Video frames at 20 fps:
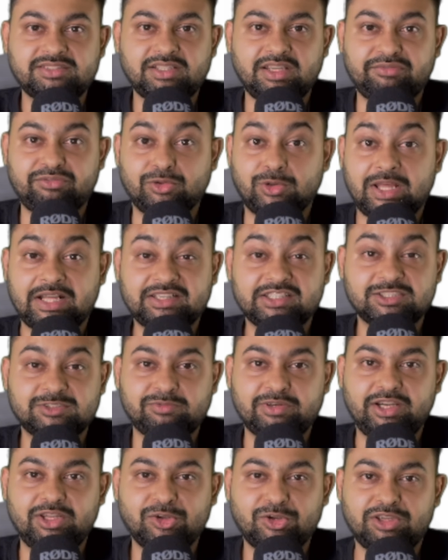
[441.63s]
If you like this
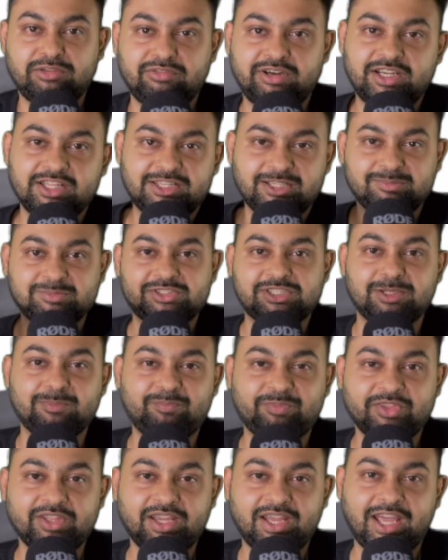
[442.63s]
video, give it a thumbs
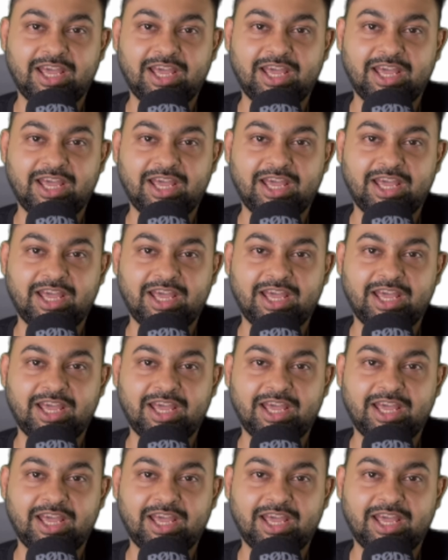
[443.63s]
up